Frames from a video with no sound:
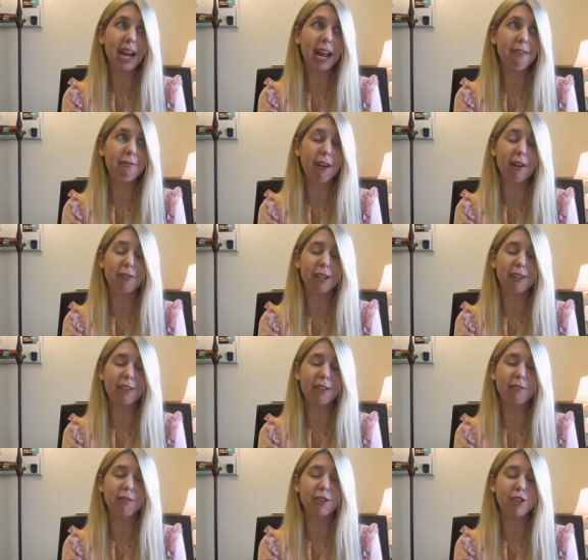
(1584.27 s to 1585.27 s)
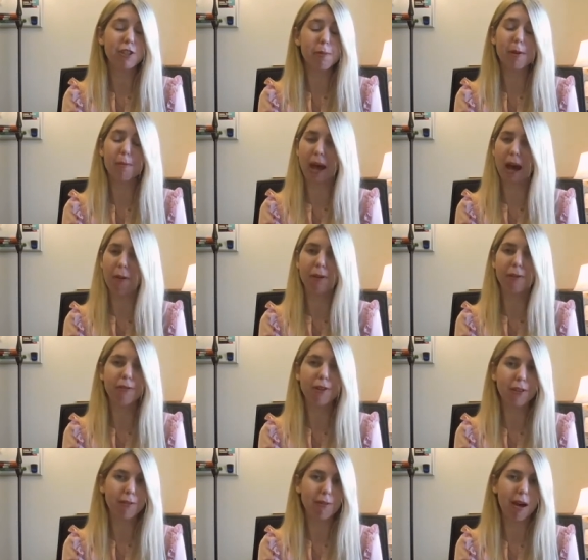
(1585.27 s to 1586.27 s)
but I found it super
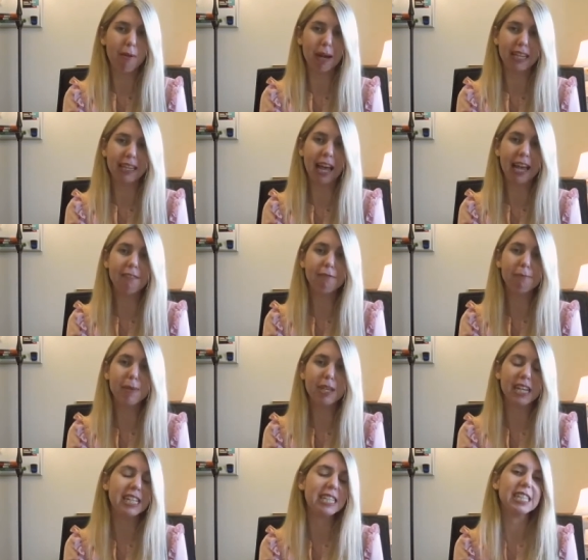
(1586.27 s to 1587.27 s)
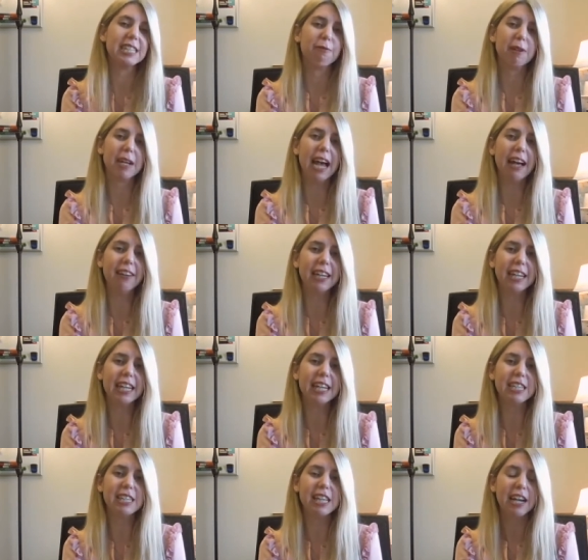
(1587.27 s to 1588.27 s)
powerful throughout my life because the reality
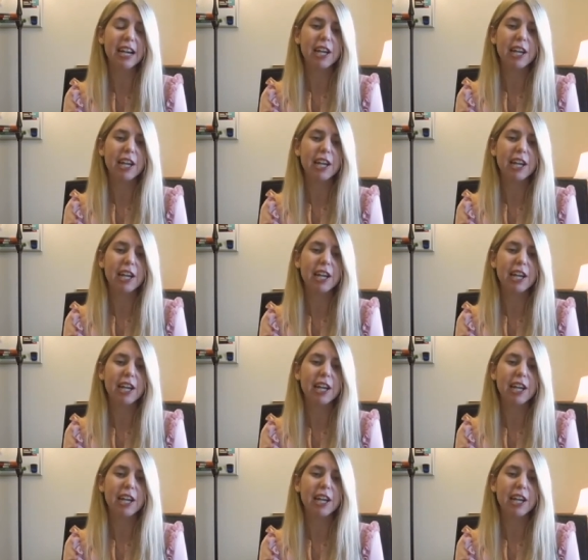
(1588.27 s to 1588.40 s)
is